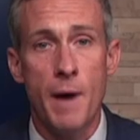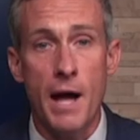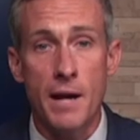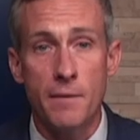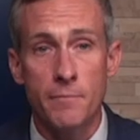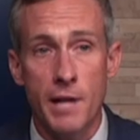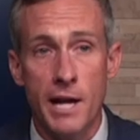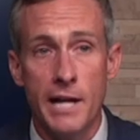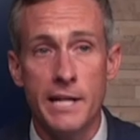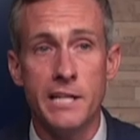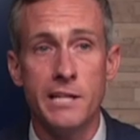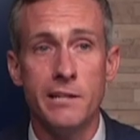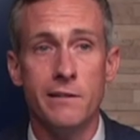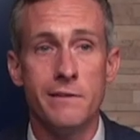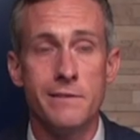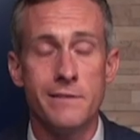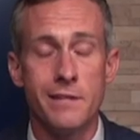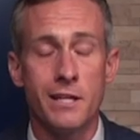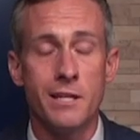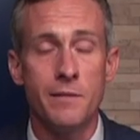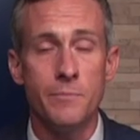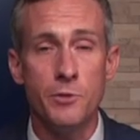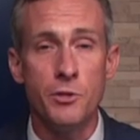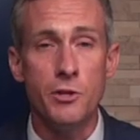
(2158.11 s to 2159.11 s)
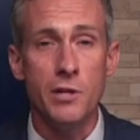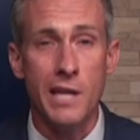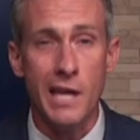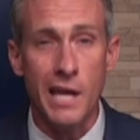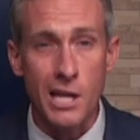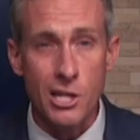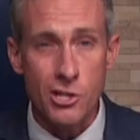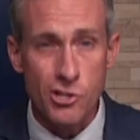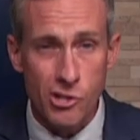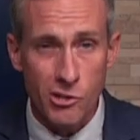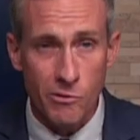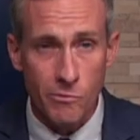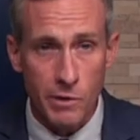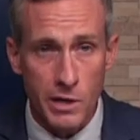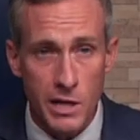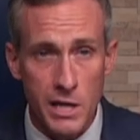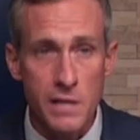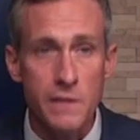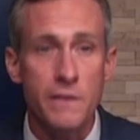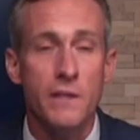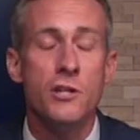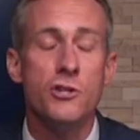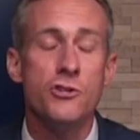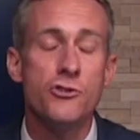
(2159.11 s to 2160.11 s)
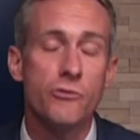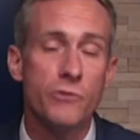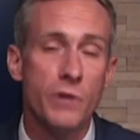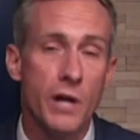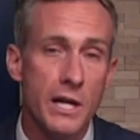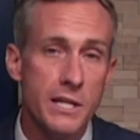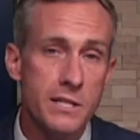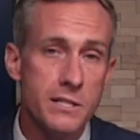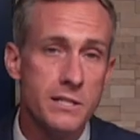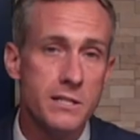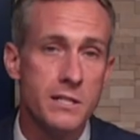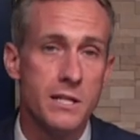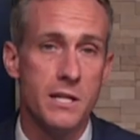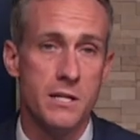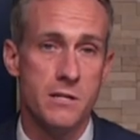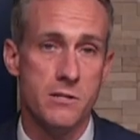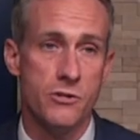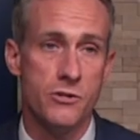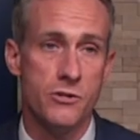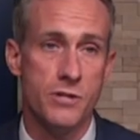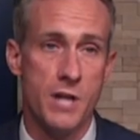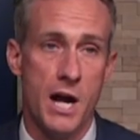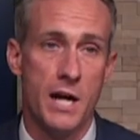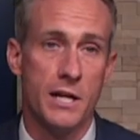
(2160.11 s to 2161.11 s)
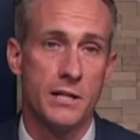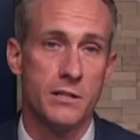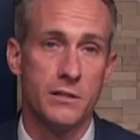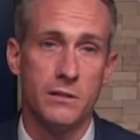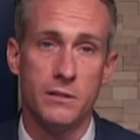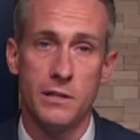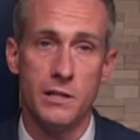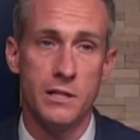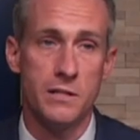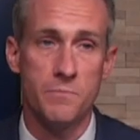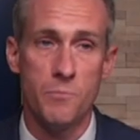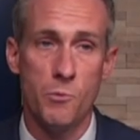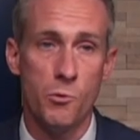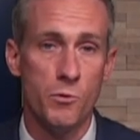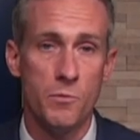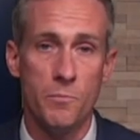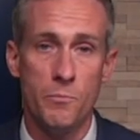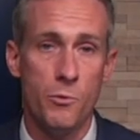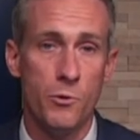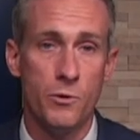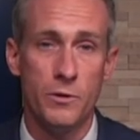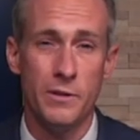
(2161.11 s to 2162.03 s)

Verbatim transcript: The bottom line here is that communication with and trust in your doctor is more